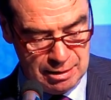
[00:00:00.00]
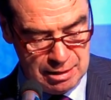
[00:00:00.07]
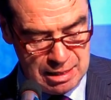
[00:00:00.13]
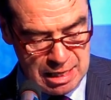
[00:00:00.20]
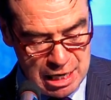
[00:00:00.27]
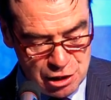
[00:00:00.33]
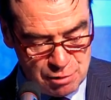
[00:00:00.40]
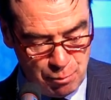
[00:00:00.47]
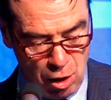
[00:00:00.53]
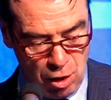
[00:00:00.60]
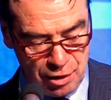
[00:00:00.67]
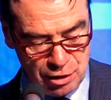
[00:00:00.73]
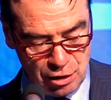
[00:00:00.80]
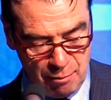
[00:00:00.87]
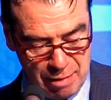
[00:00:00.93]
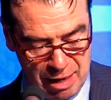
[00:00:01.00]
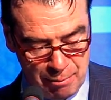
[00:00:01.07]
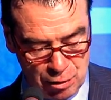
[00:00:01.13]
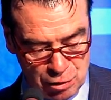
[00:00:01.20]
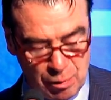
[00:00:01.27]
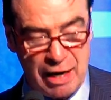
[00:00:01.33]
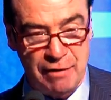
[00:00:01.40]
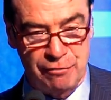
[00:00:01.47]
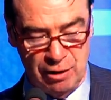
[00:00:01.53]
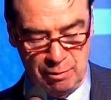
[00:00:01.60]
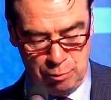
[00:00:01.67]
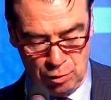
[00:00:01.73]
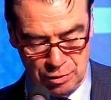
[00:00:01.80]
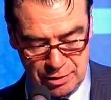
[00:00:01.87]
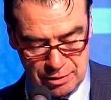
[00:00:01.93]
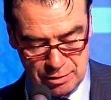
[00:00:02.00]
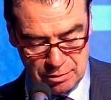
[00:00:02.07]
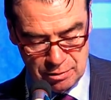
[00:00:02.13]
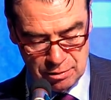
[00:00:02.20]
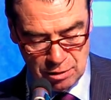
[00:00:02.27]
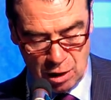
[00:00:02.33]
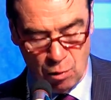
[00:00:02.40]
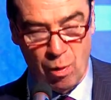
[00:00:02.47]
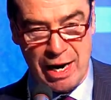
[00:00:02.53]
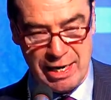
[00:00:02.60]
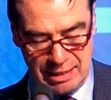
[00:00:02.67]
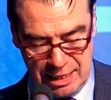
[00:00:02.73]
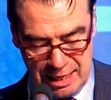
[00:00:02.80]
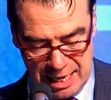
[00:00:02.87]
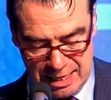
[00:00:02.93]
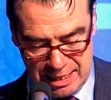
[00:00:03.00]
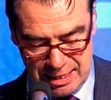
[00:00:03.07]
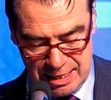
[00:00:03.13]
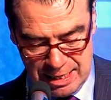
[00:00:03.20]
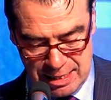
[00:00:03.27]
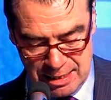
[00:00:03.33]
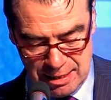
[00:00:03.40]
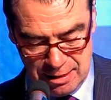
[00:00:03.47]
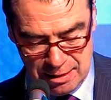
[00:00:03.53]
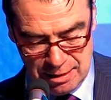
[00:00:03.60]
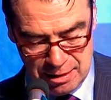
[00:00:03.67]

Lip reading: Each morning your members wait for a bus or wait in an A&E